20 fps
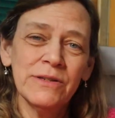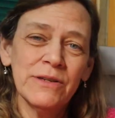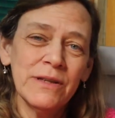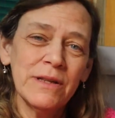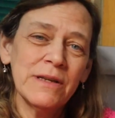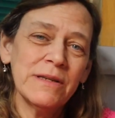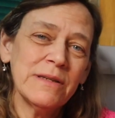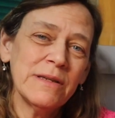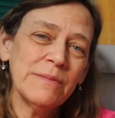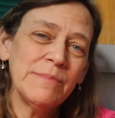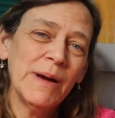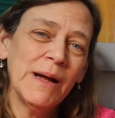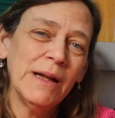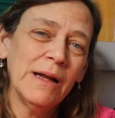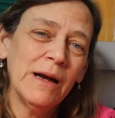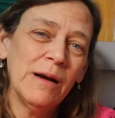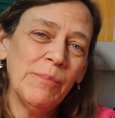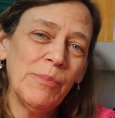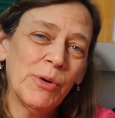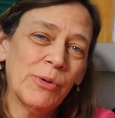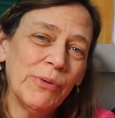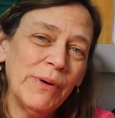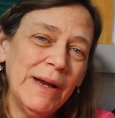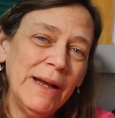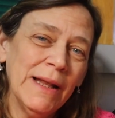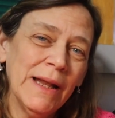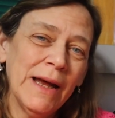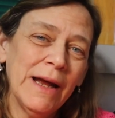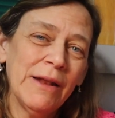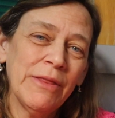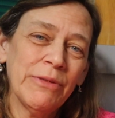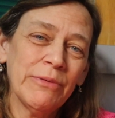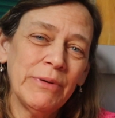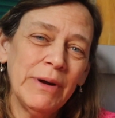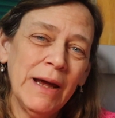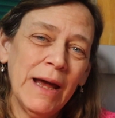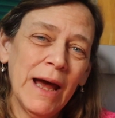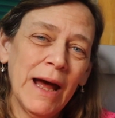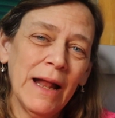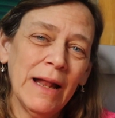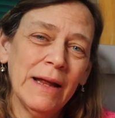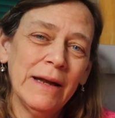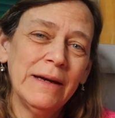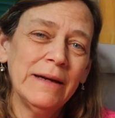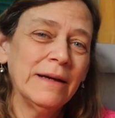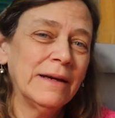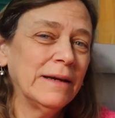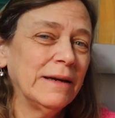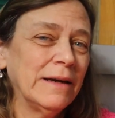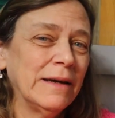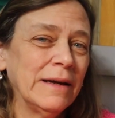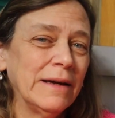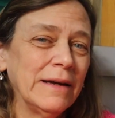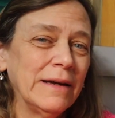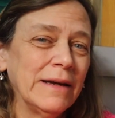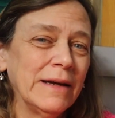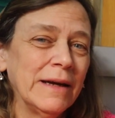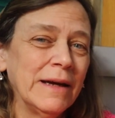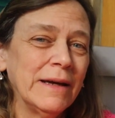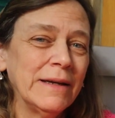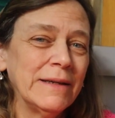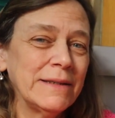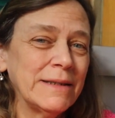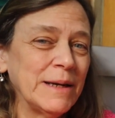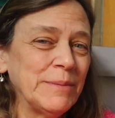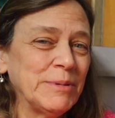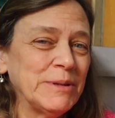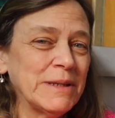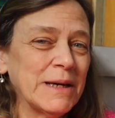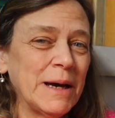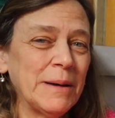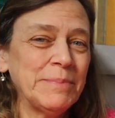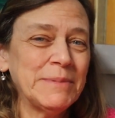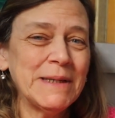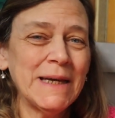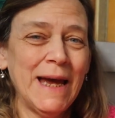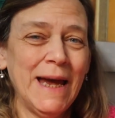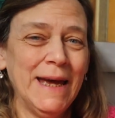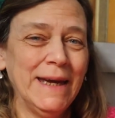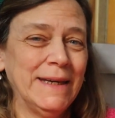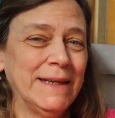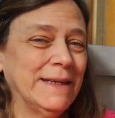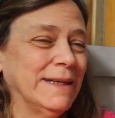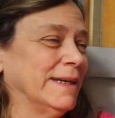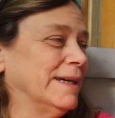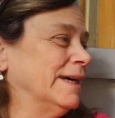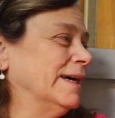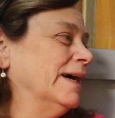So this is my little Marineland 3-gallon tabletop tank.